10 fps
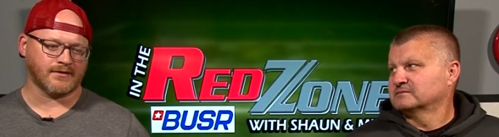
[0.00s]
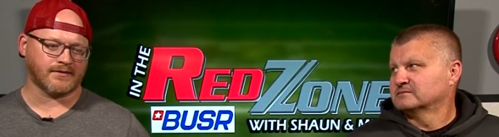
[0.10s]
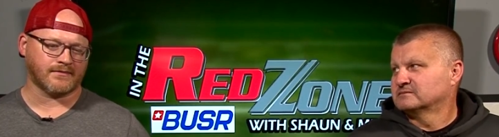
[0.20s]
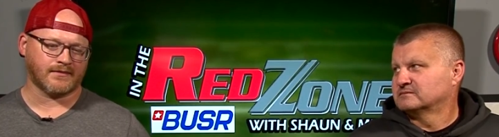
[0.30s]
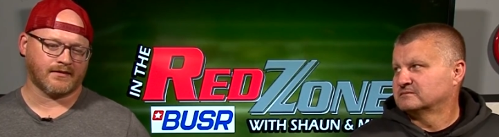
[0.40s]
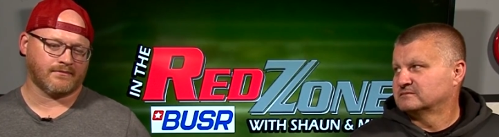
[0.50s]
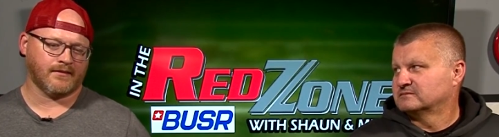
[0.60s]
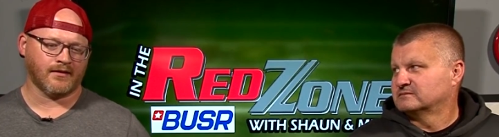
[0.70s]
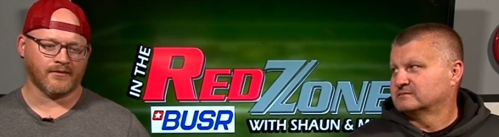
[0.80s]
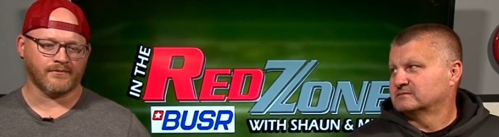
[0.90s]
Speaker 1: just
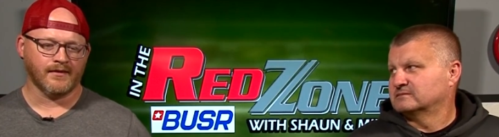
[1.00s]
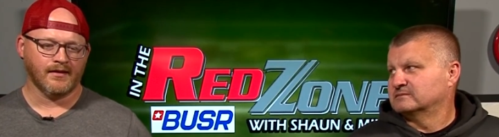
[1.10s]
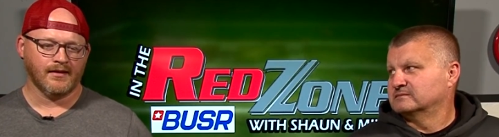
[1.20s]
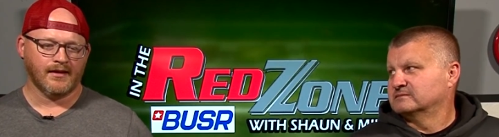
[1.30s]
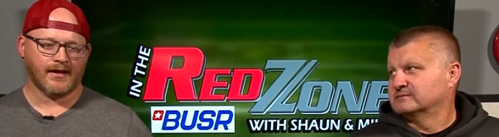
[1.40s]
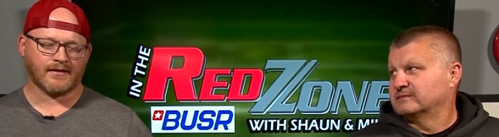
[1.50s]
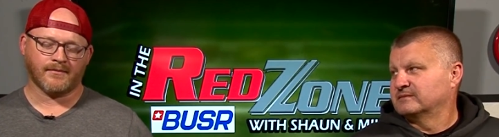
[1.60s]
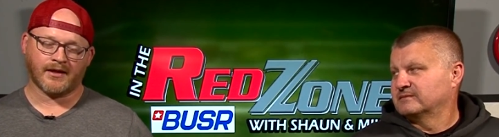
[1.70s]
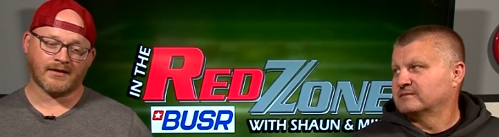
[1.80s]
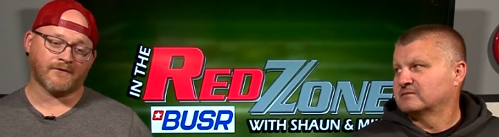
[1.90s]
you know. It's
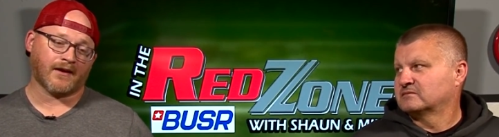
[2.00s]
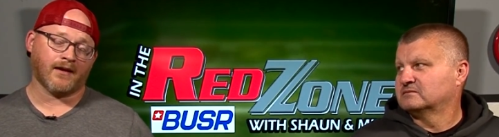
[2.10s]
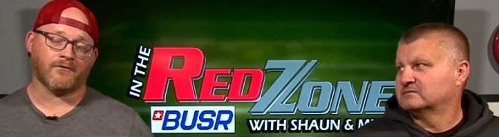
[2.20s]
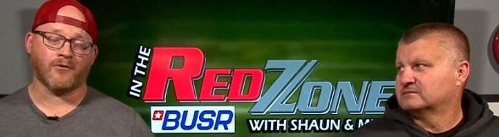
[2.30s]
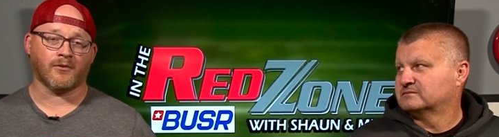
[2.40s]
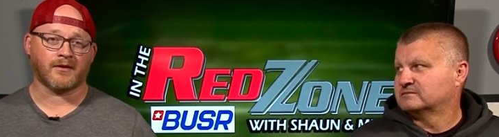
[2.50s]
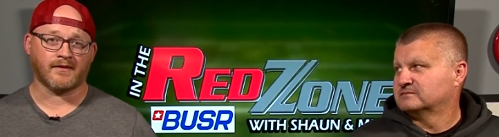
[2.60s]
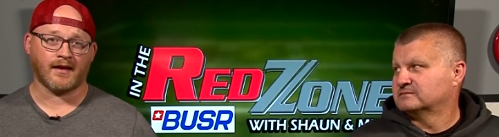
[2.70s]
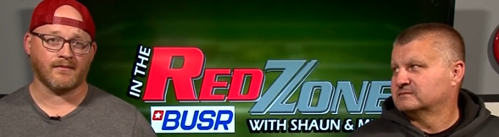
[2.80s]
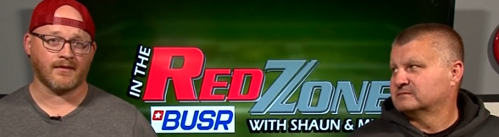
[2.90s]
going to be a tough game for them
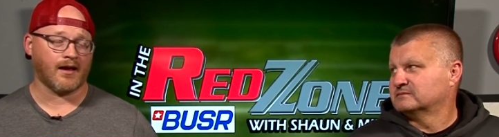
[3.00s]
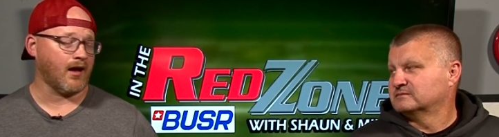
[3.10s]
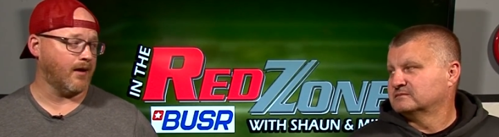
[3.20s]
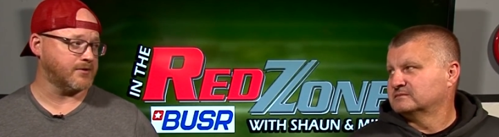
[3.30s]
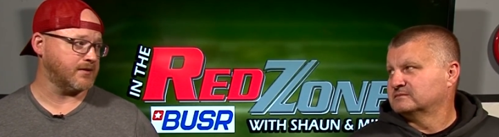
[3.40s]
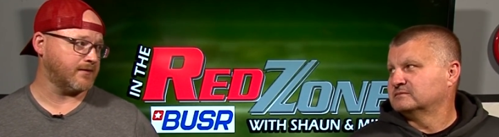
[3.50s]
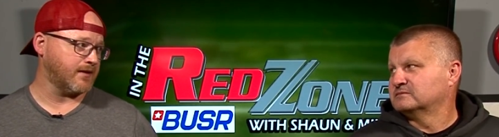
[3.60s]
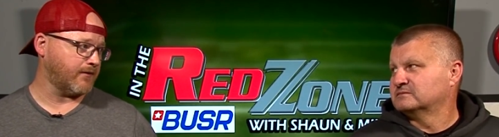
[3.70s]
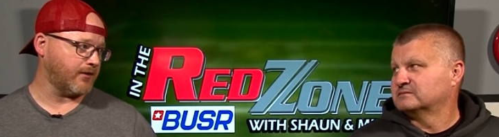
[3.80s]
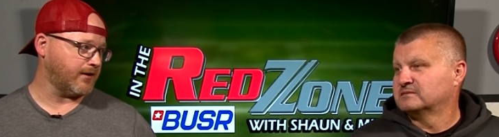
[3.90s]
because that, that option is
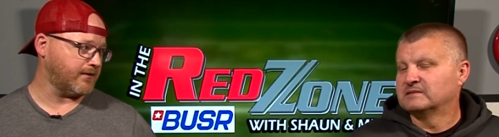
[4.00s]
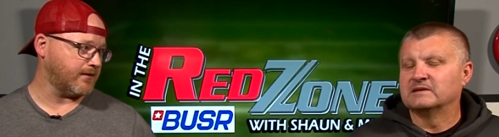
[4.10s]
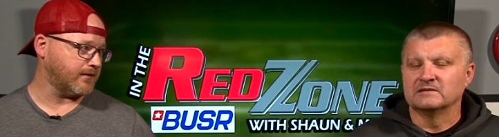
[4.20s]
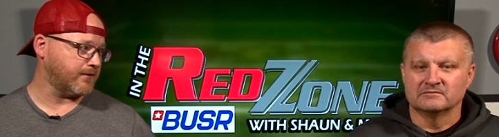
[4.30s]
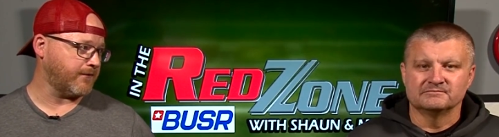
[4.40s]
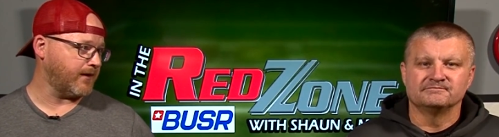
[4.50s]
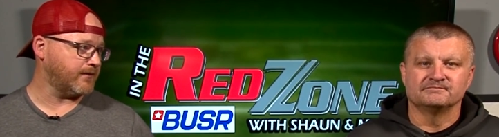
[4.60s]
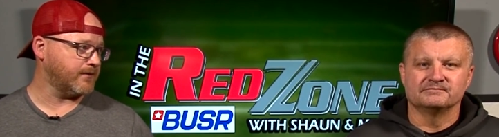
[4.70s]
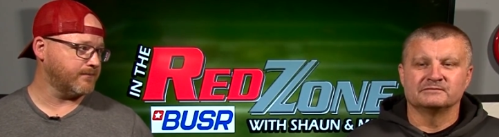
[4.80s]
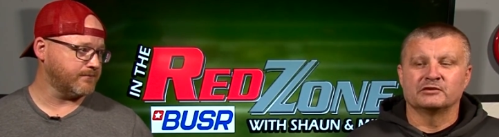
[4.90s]
never easy to
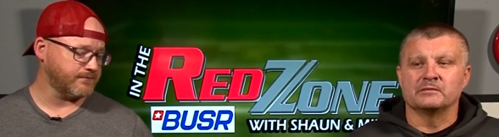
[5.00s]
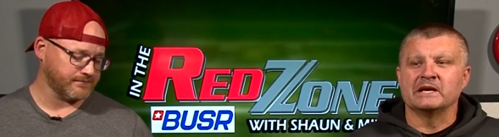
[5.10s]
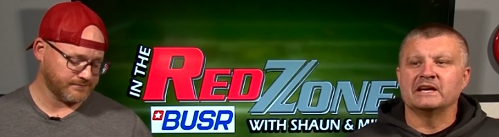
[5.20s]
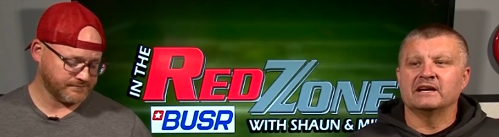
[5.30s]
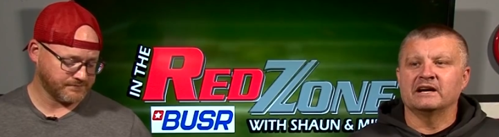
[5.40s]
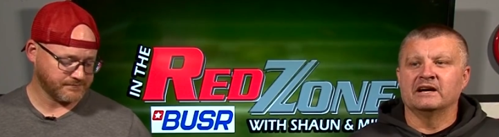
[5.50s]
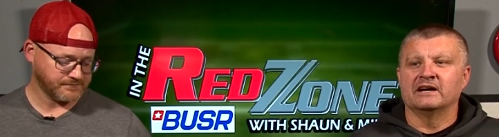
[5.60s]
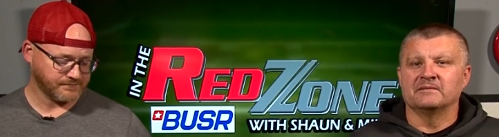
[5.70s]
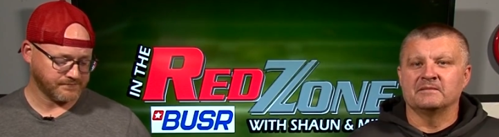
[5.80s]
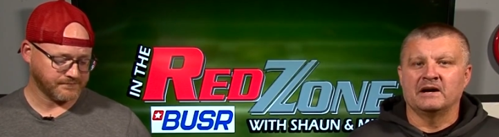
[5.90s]
defend. To me,
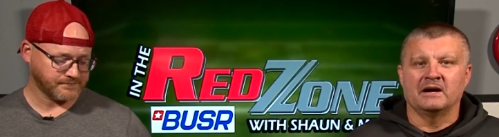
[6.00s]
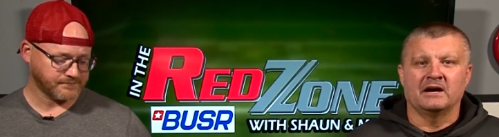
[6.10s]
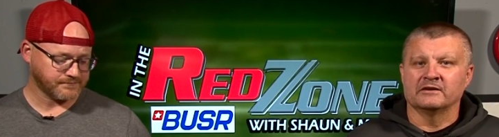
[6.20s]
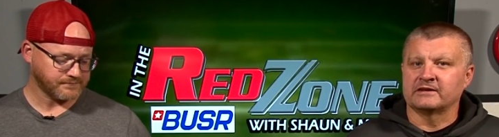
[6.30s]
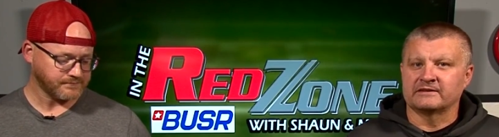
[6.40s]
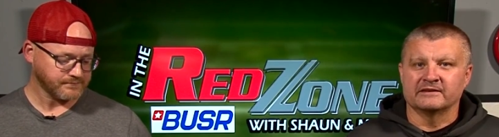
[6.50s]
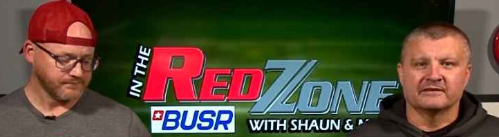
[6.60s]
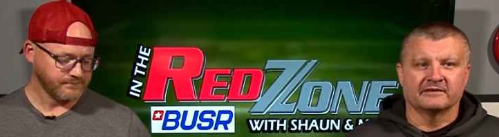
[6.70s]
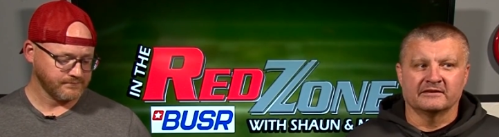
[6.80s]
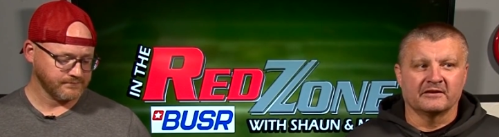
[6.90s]
um,
Speaker 2: I'll take this
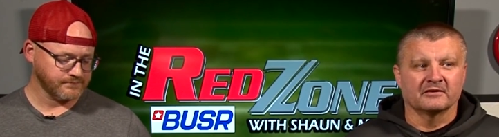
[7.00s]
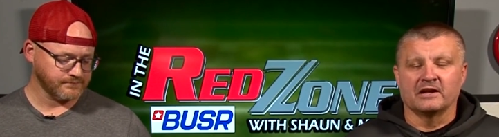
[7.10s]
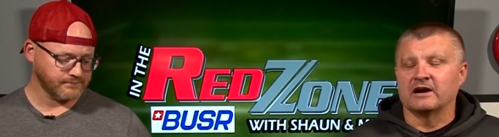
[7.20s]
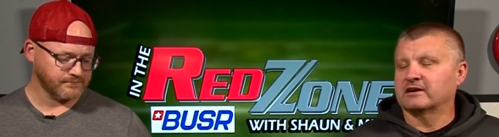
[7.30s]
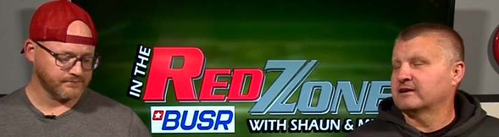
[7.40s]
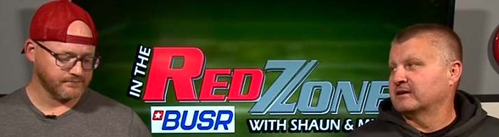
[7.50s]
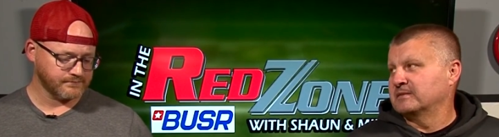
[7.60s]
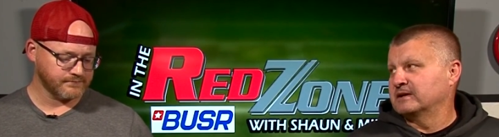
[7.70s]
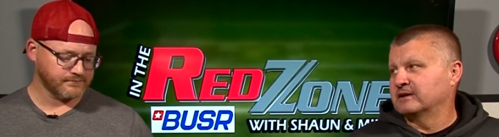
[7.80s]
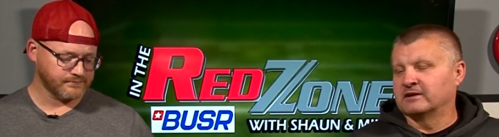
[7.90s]
as another lock. I
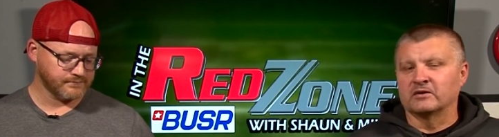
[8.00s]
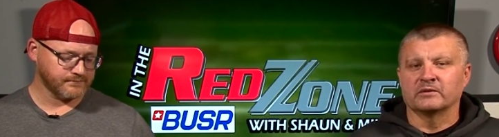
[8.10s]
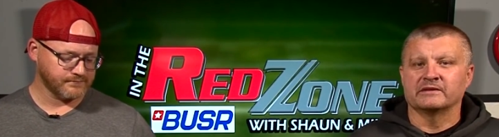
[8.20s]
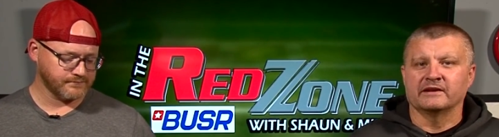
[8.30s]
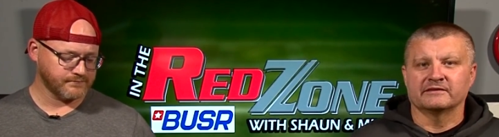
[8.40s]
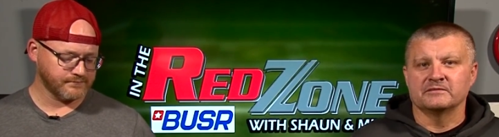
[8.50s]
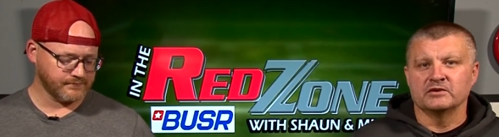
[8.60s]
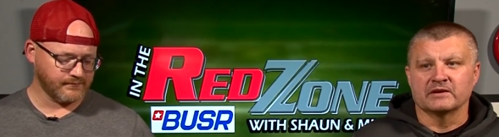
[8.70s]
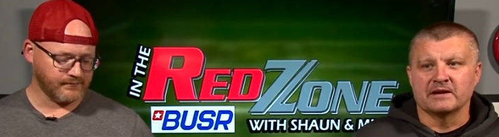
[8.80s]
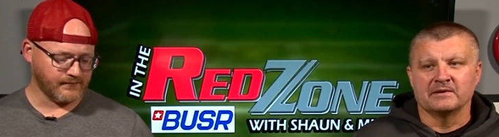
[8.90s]
mean, along with the
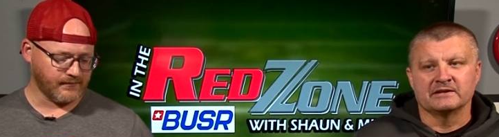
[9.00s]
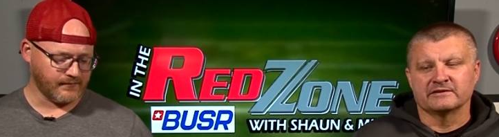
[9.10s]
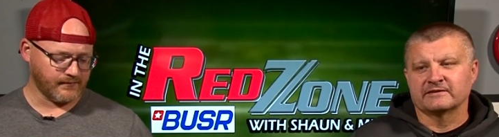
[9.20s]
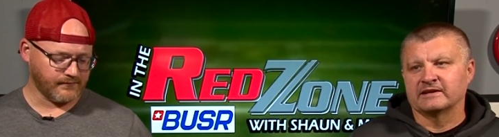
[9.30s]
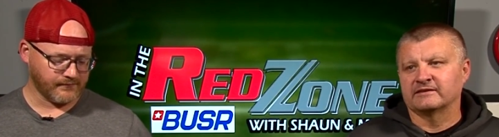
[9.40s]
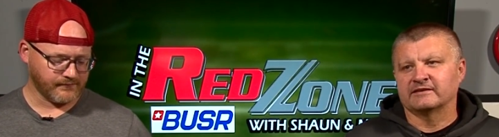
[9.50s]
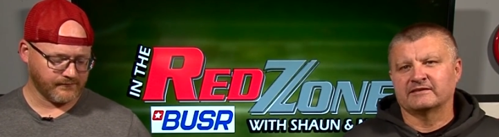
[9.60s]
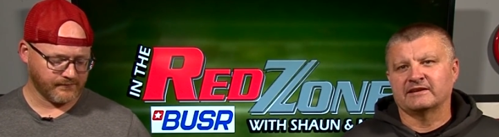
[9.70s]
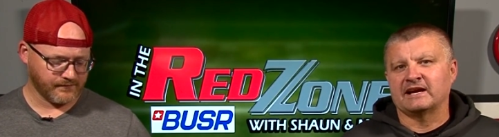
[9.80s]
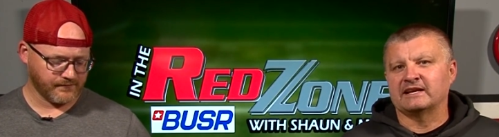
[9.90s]
SMU game, I just think
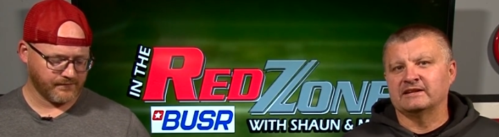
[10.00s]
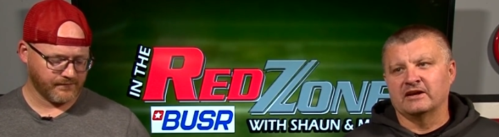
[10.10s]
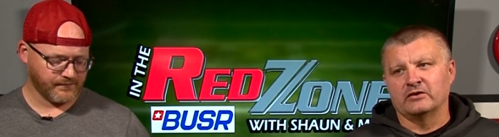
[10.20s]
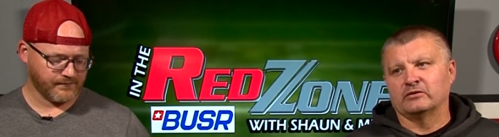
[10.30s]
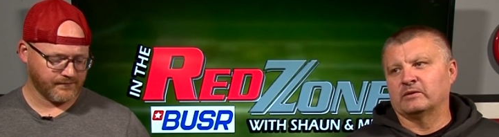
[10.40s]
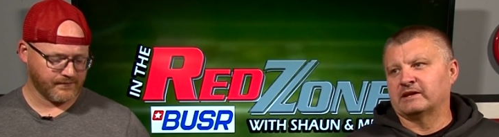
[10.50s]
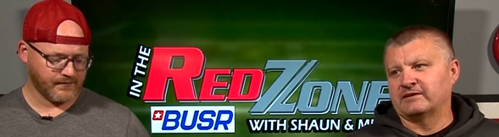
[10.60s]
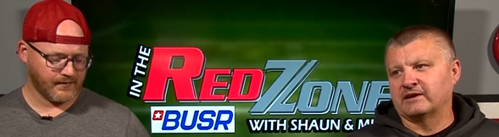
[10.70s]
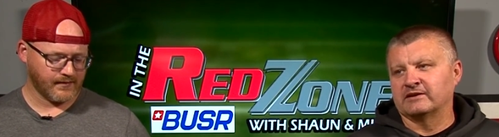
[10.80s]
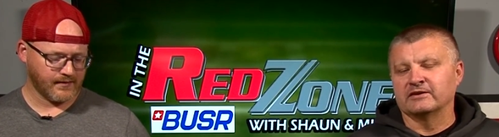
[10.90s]
Cincinnati knows what
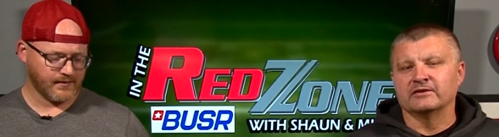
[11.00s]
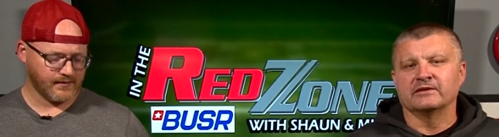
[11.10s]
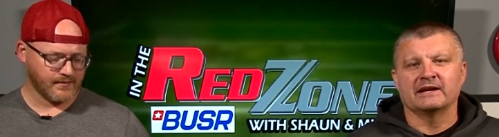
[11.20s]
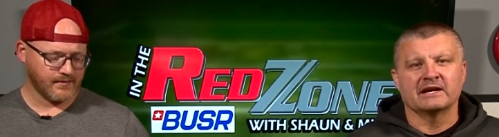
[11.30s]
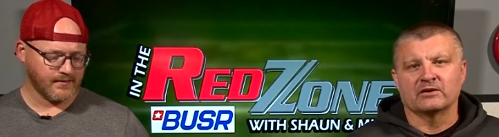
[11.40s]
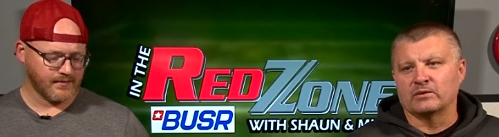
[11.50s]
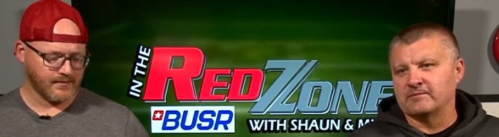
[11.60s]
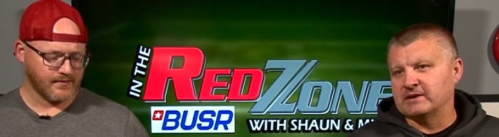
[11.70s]
they've got to do. They got to win